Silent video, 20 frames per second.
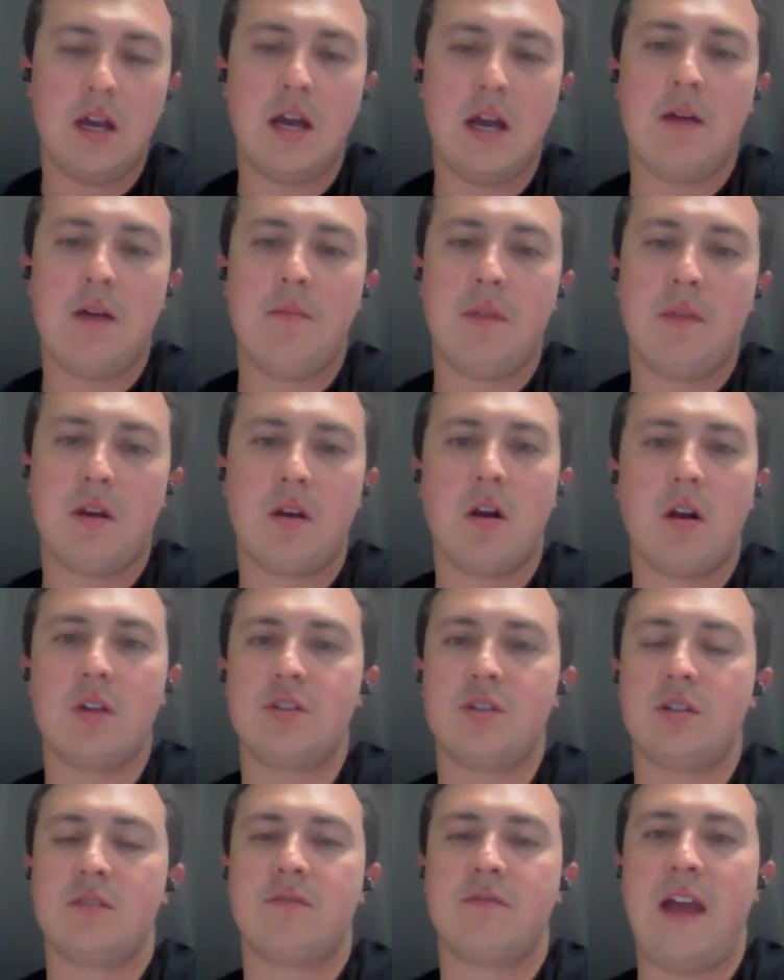They're all
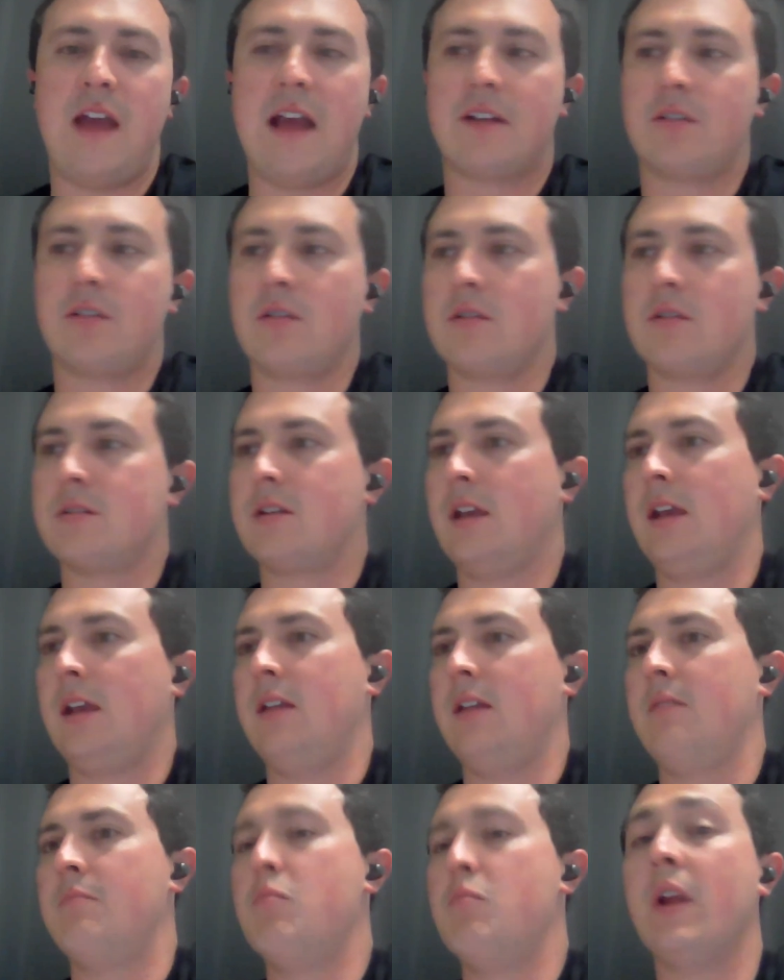just factors,
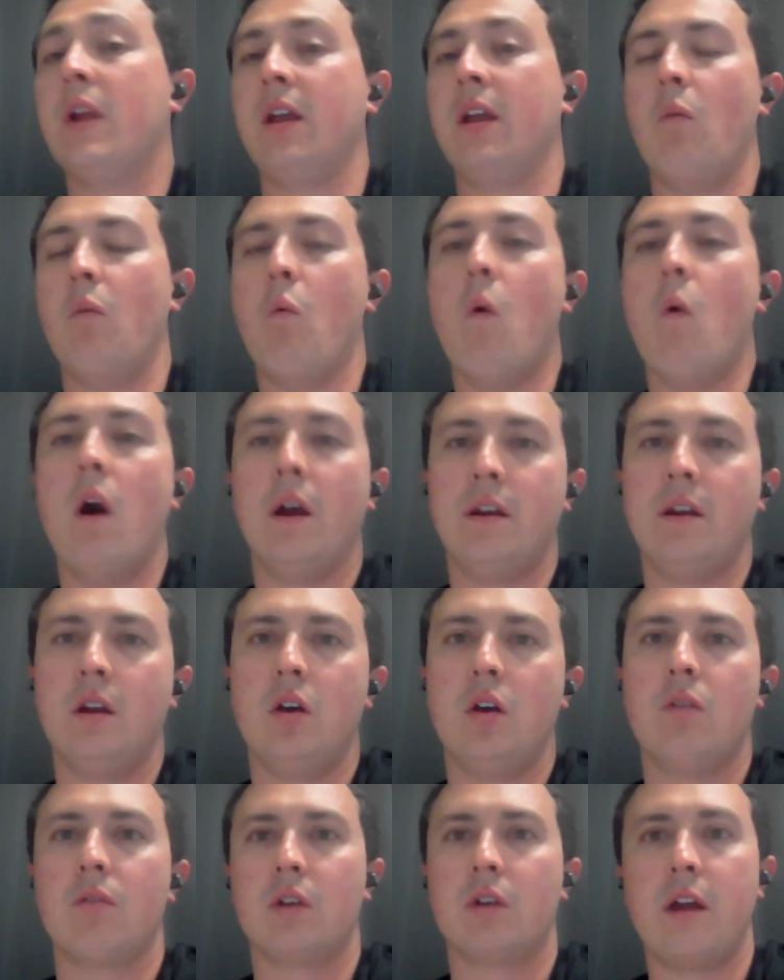and putting one
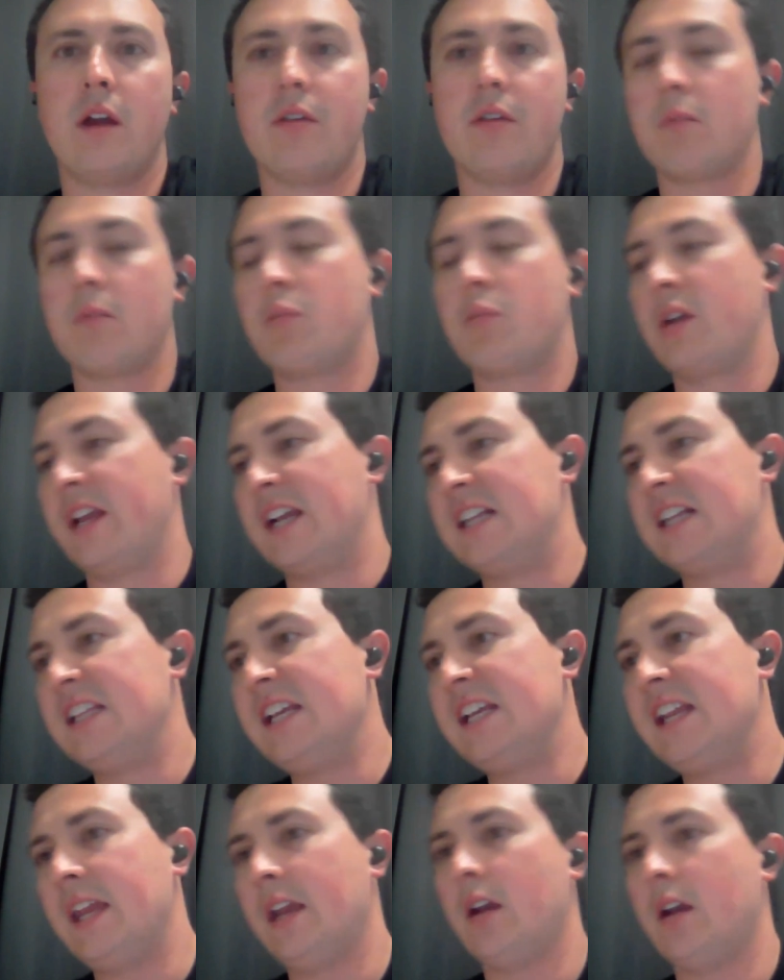over another, putting
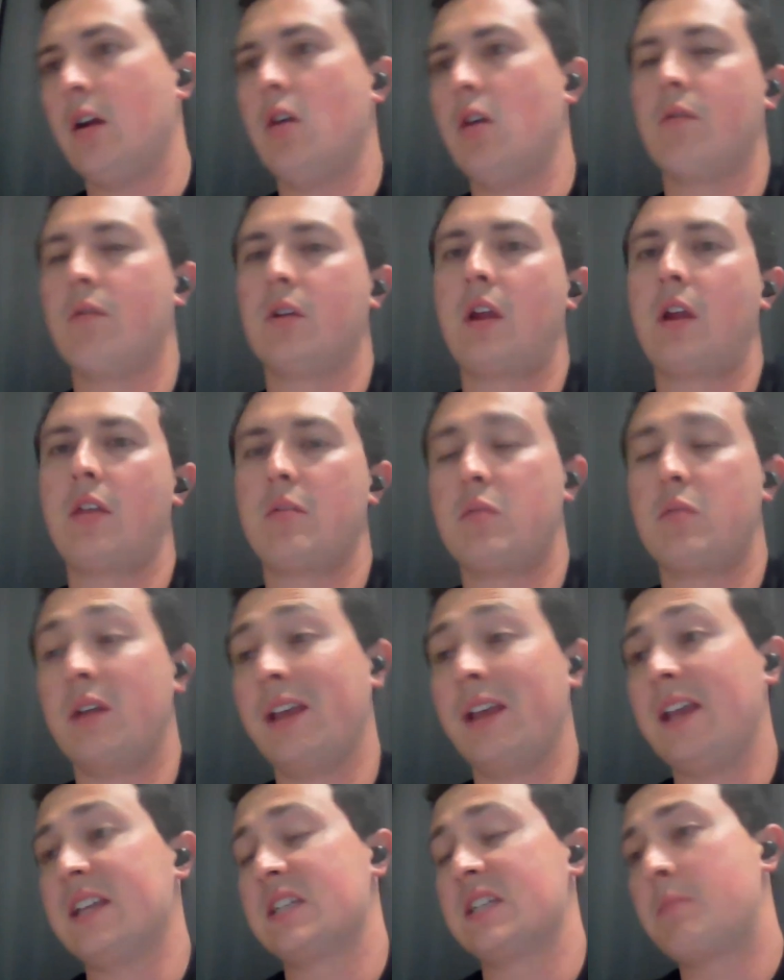cleaning over another, putting
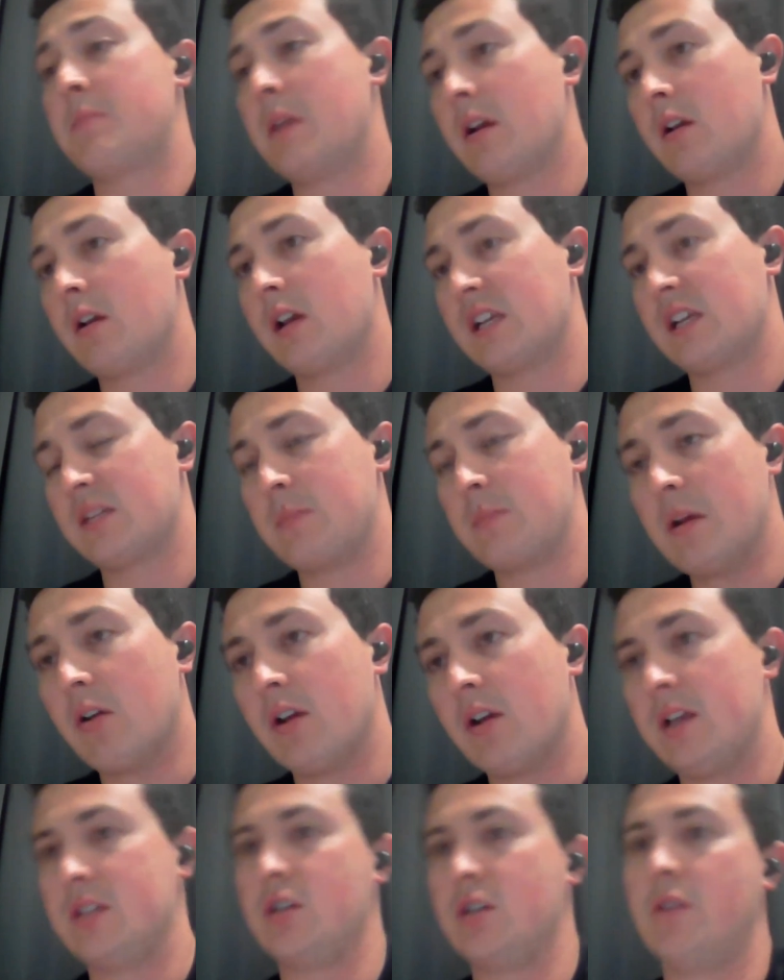guest
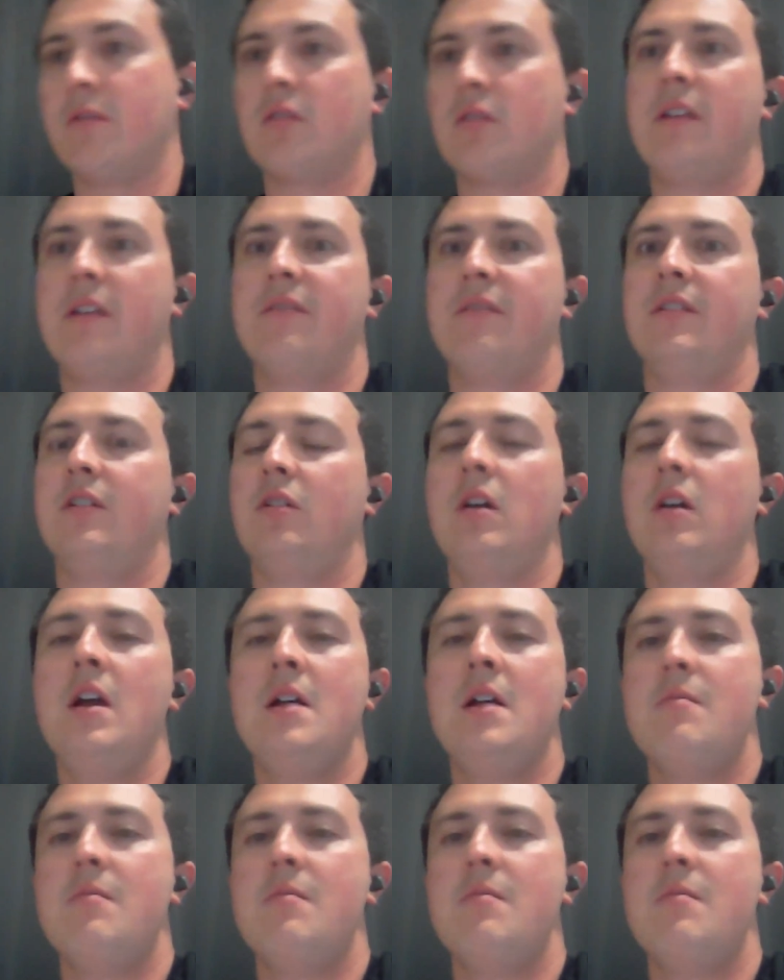experience over revenue,